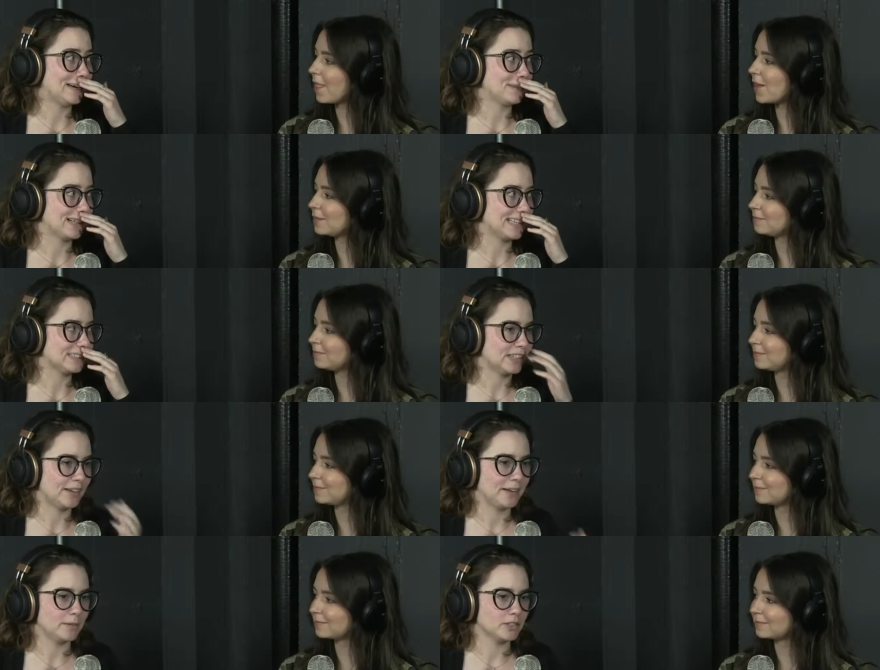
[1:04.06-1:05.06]
Speaker 1: have my glasses on, and then
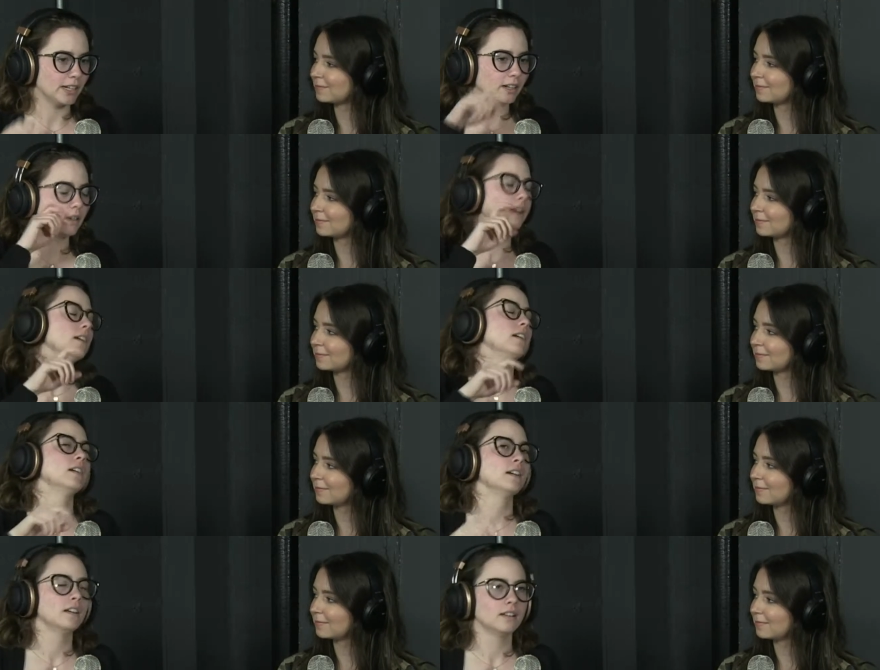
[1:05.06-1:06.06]
I'm just like,
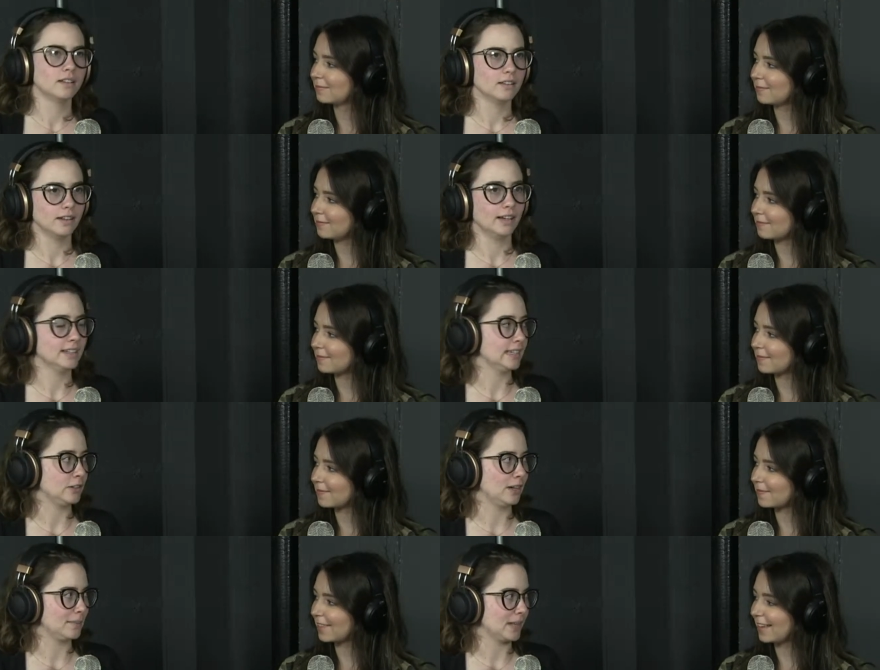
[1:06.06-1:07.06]
because I don't
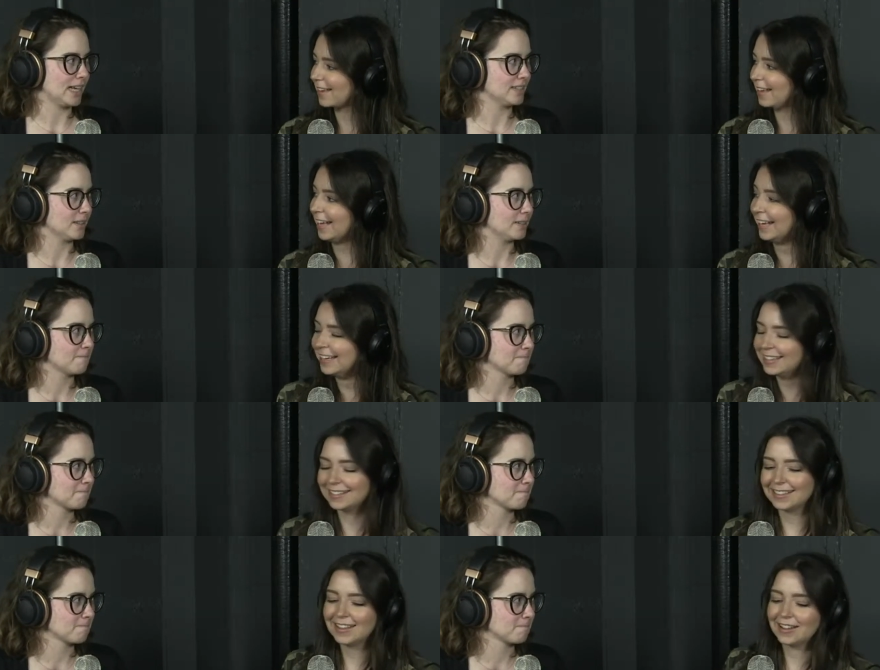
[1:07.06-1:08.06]
have my glasses on.
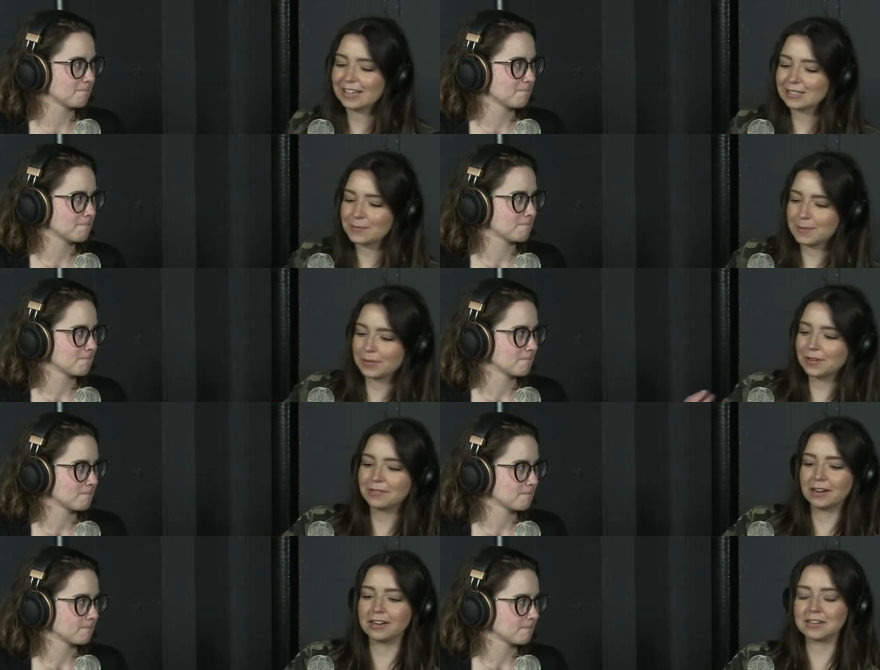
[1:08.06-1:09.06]
Speaker 2: Also, people don't
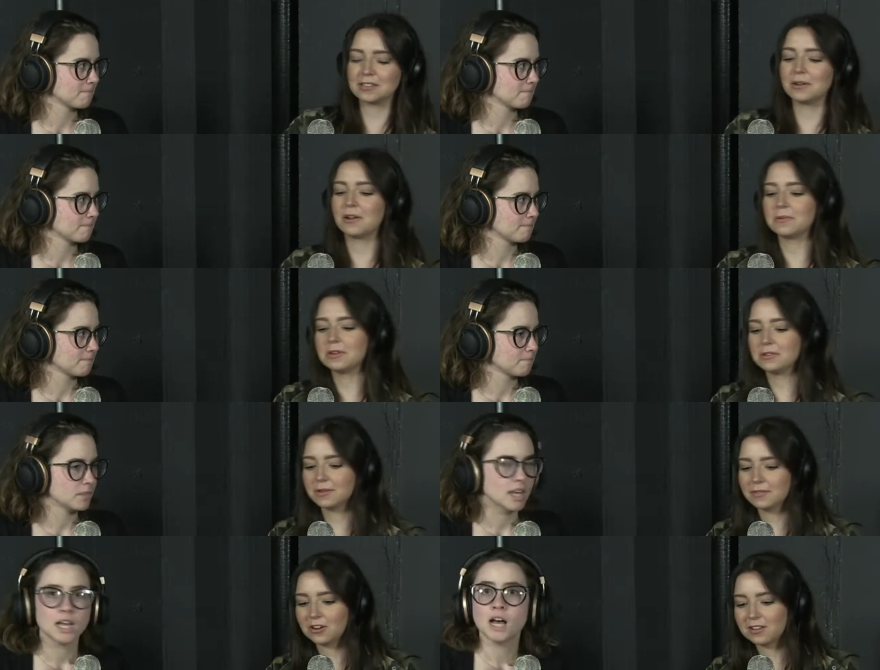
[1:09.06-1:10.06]
recognize you at all when you don't have
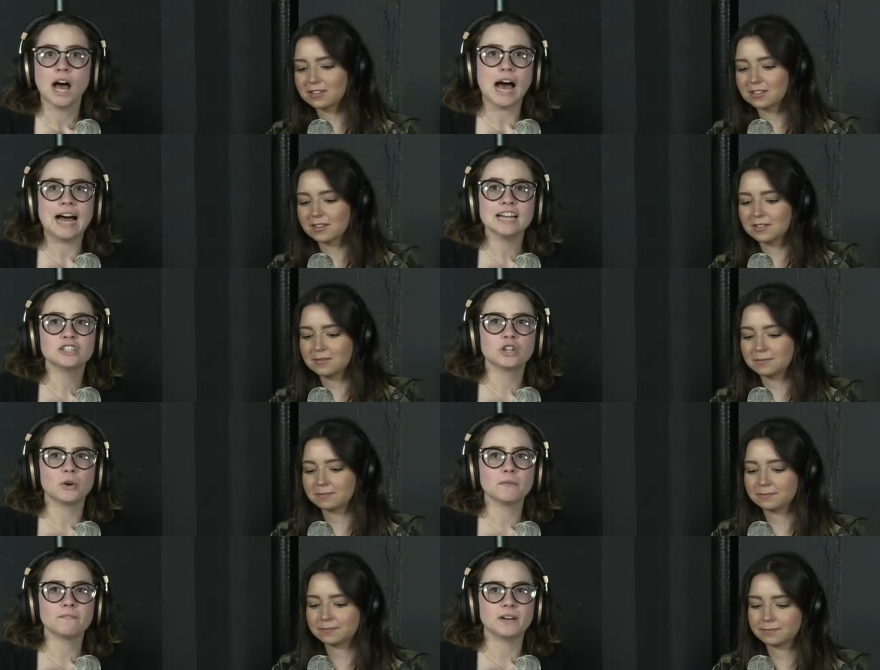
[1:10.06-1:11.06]
your
Speaker 1: glasses on. I
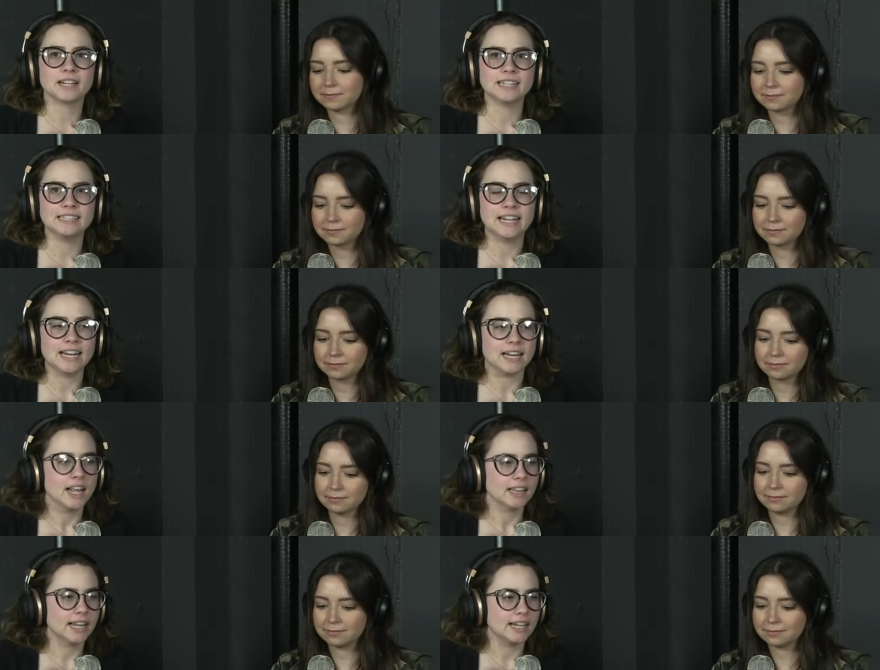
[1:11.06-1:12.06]
don't fucking get it.
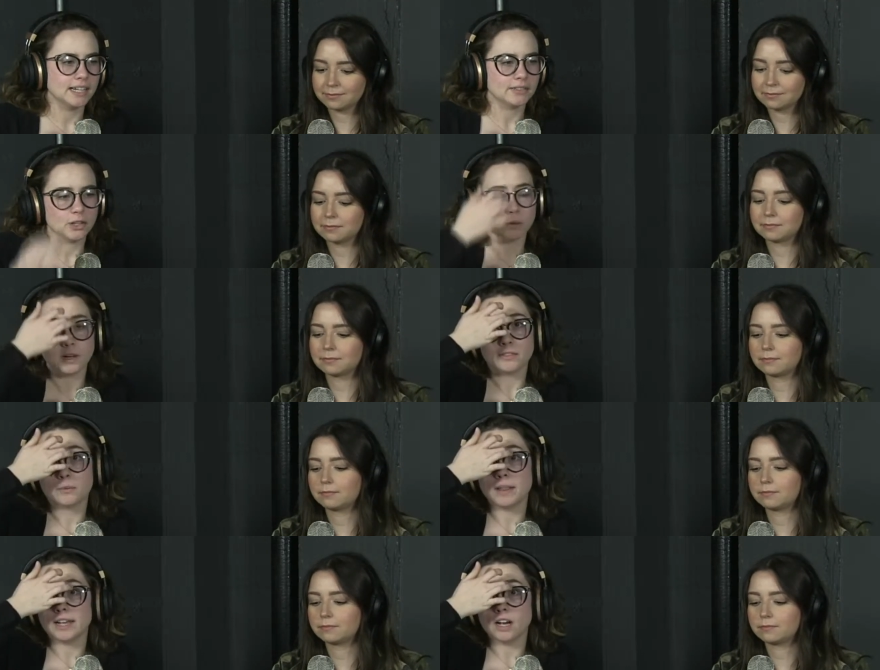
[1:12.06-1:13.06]
Like they'll they'll be
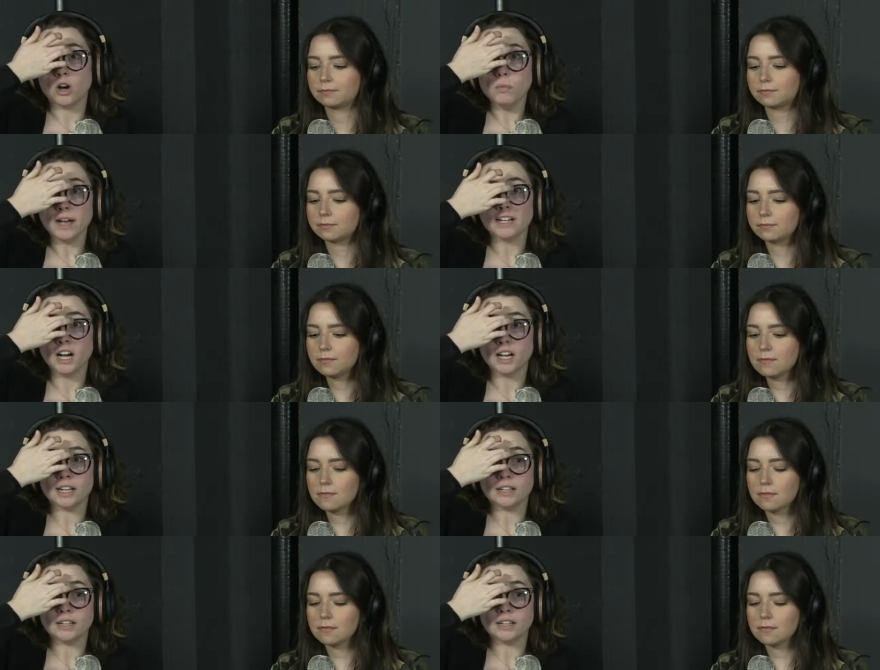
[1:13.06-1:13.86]
like, "Oh my god,